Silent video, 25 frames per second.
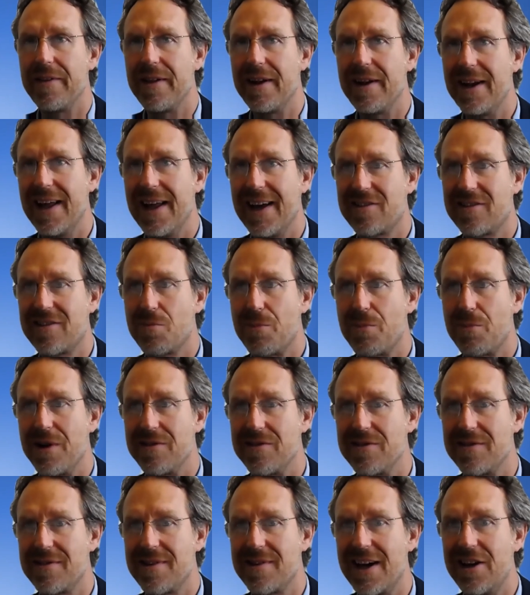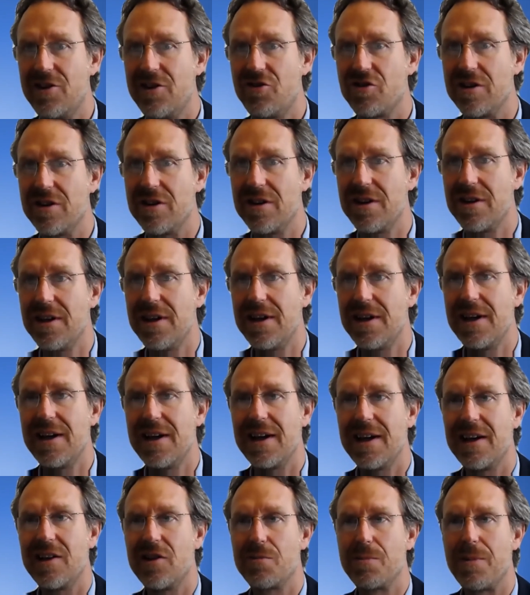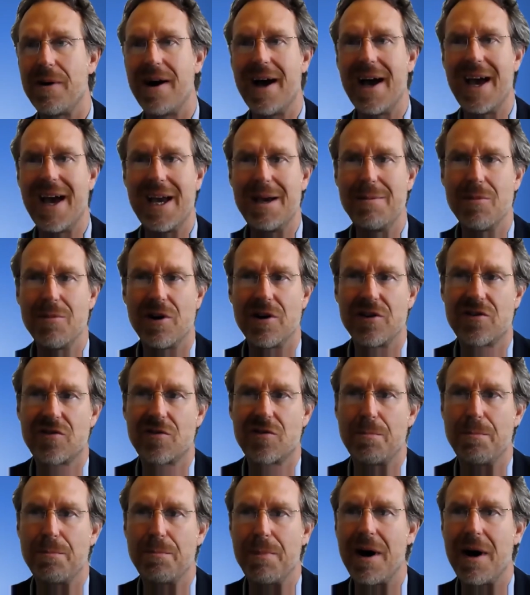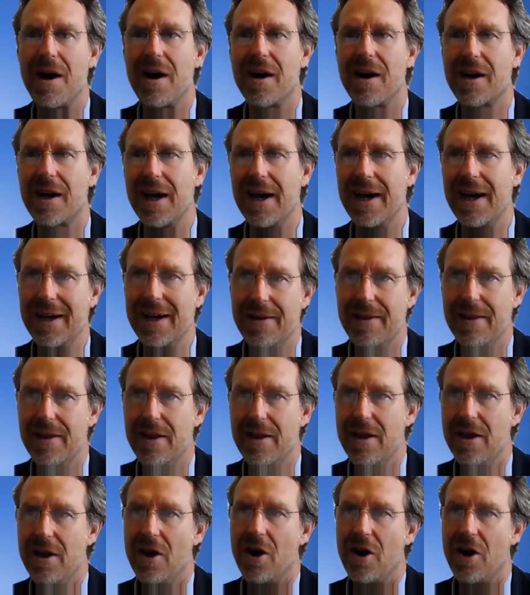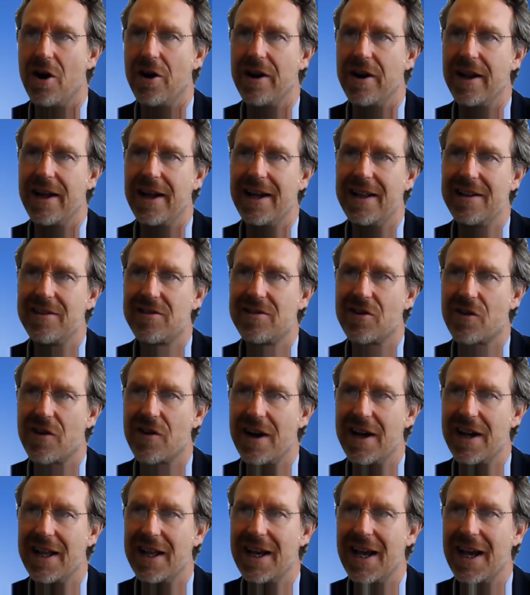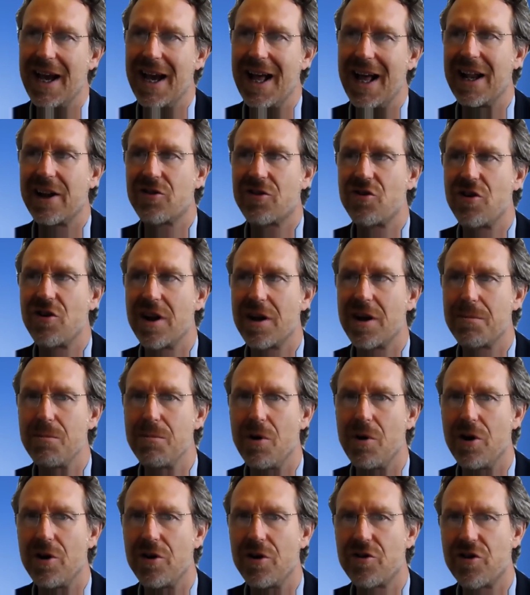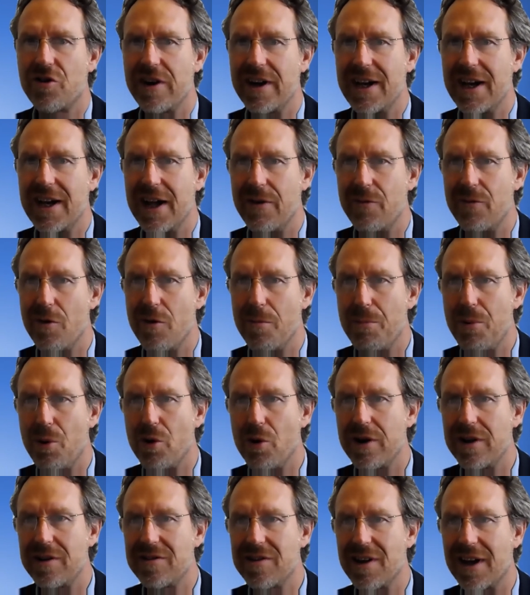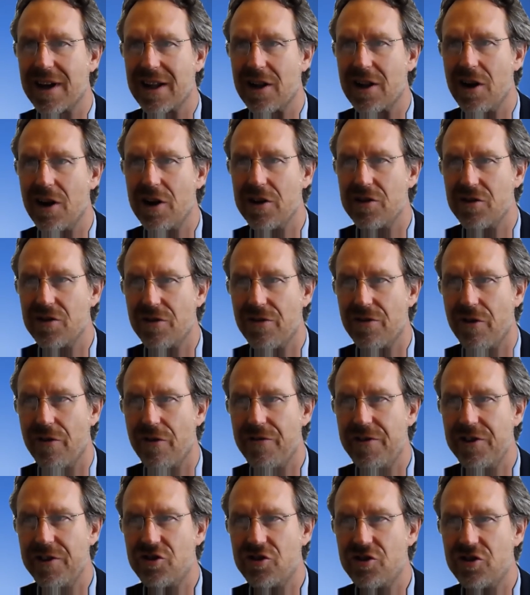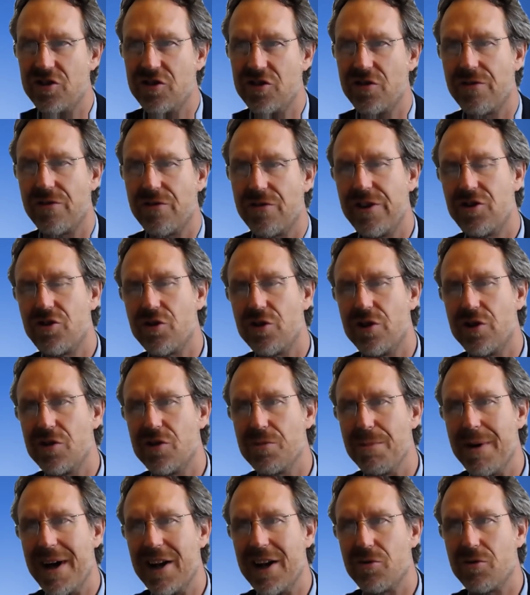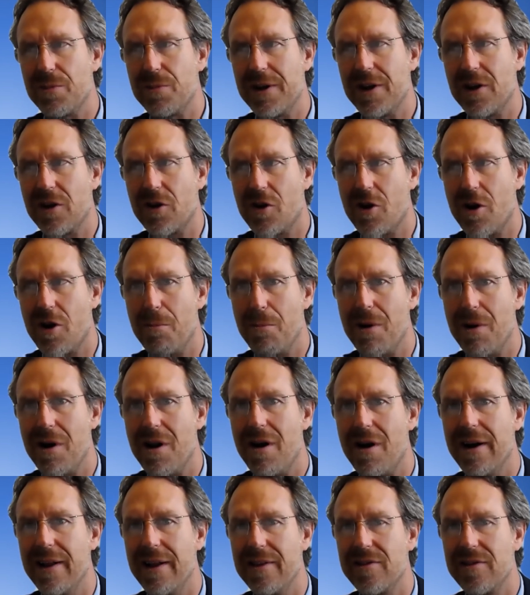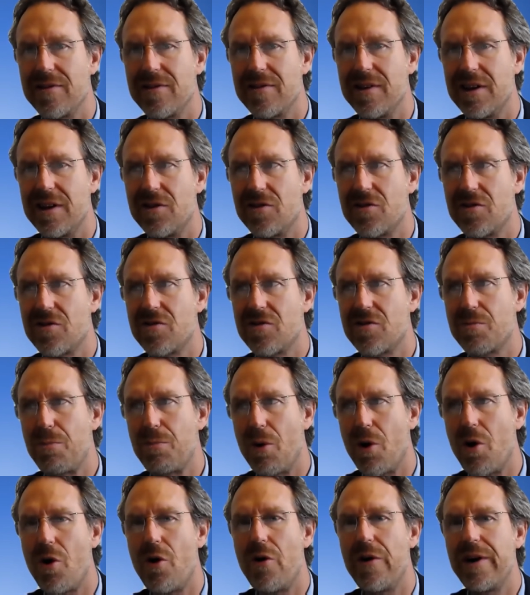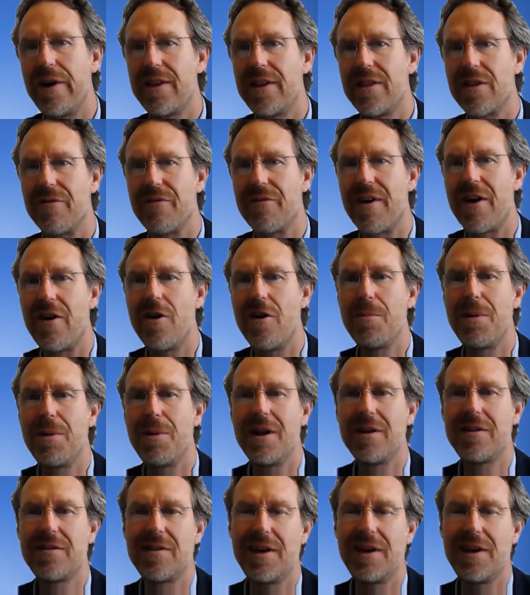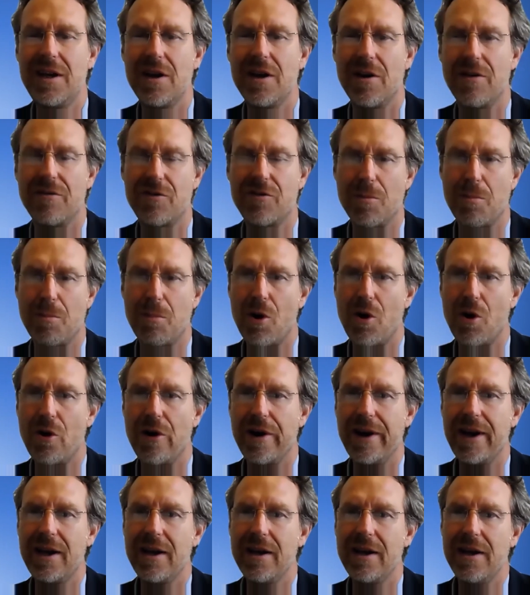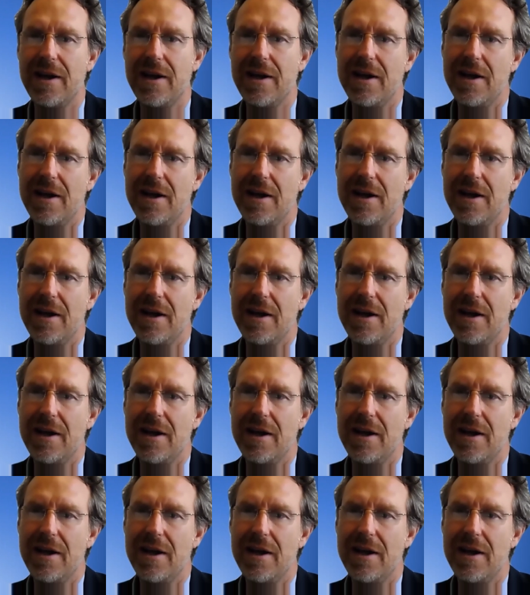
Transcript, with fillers: The next presentation is by Amos Barkai on integrating electronic monitoring and reporting technology for fisheries management and compliance, exploring the variability of deploying